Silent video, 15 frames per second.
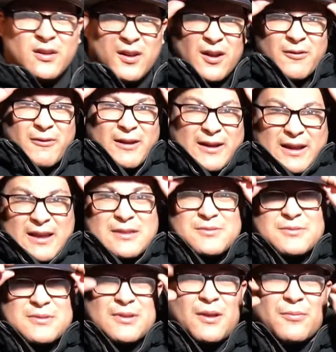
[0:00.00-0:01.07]
Alright guys,
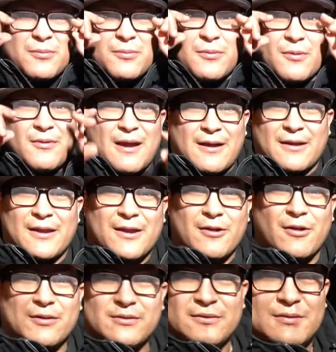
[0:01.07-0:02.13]
what's up? We're out here
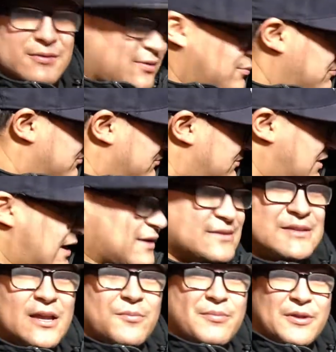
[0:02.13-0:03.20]
on the
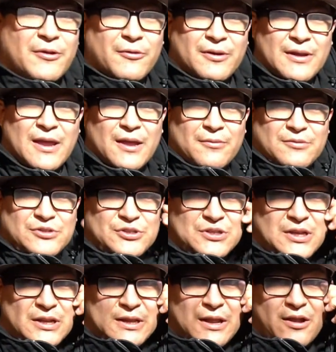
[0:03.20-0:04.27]
XL Big Green Egg. We're just
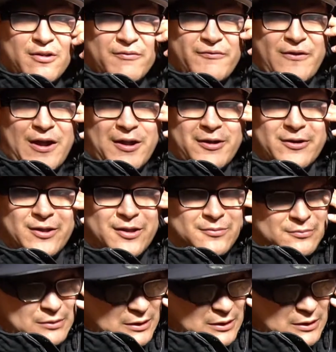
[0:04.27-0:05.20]
gonna get her fired up